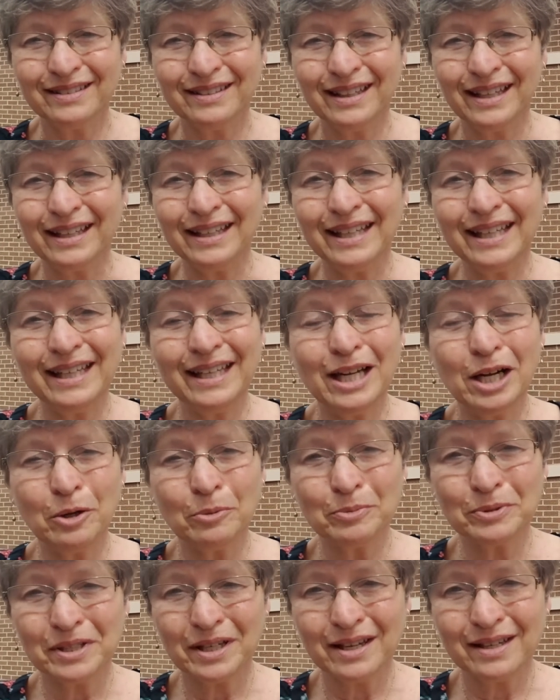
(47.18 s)
and he
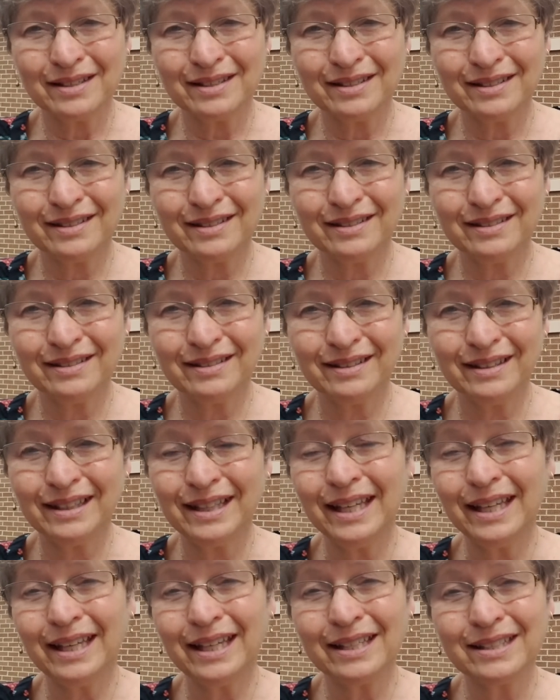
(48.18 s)
helps us, and
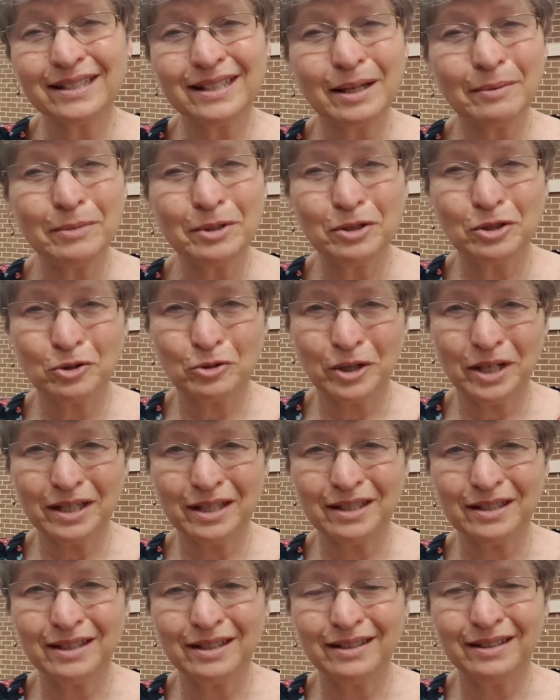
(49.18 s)
he has
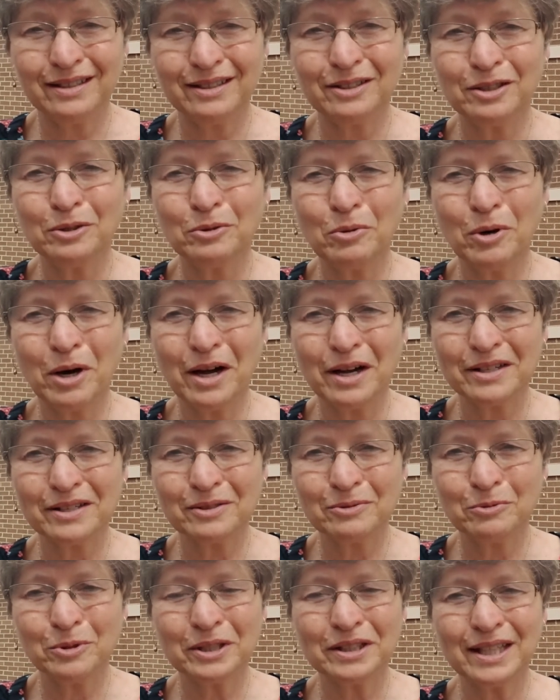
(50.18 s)
demonstrated to us
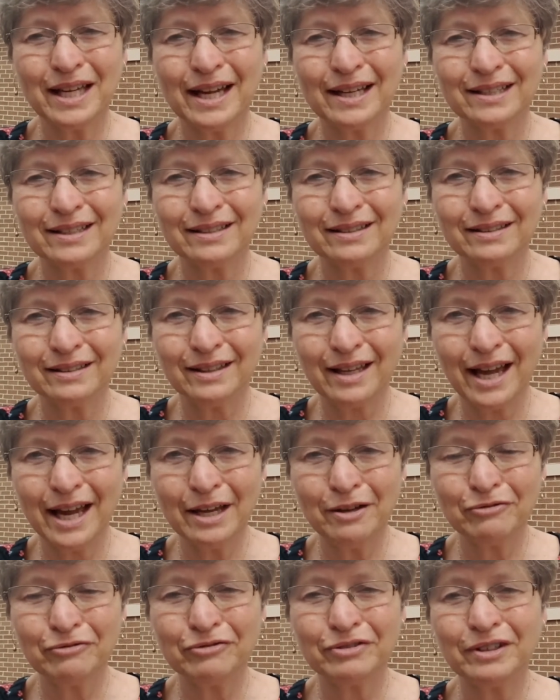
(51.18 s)
what that
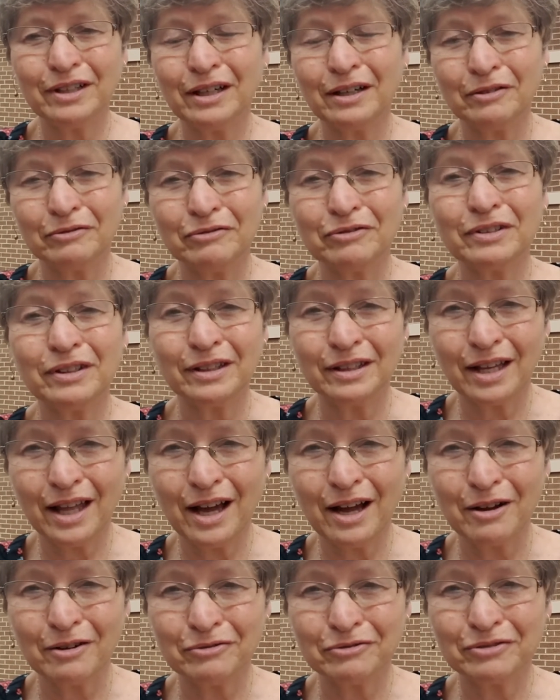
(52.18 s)
life of
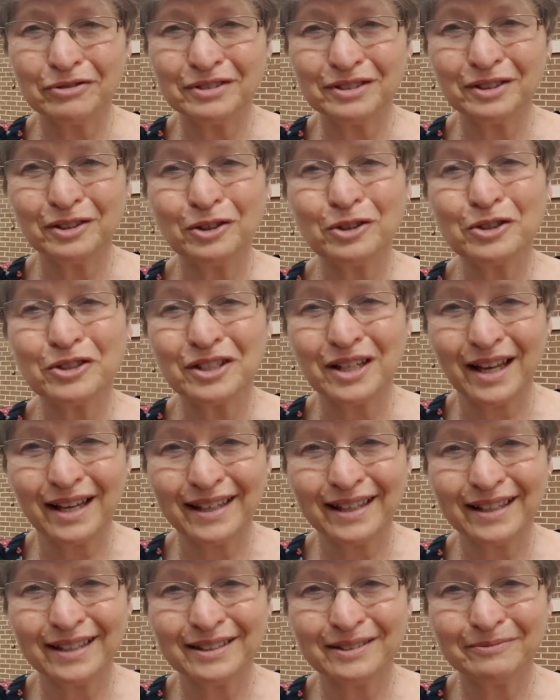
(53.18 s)
love looks
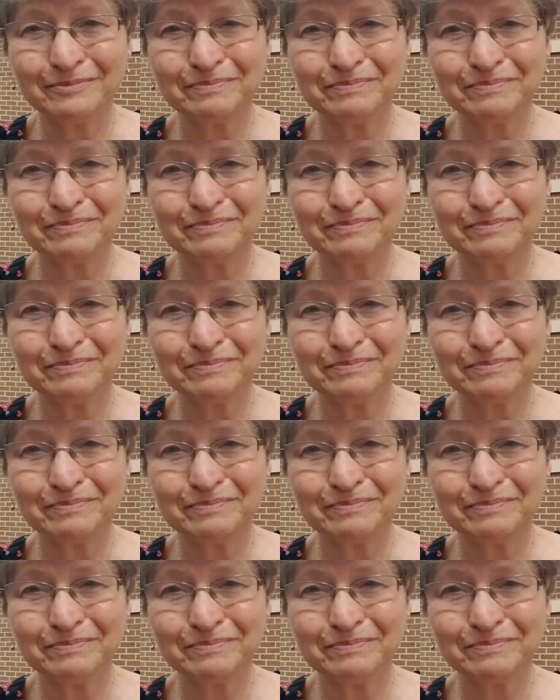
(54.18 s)
like.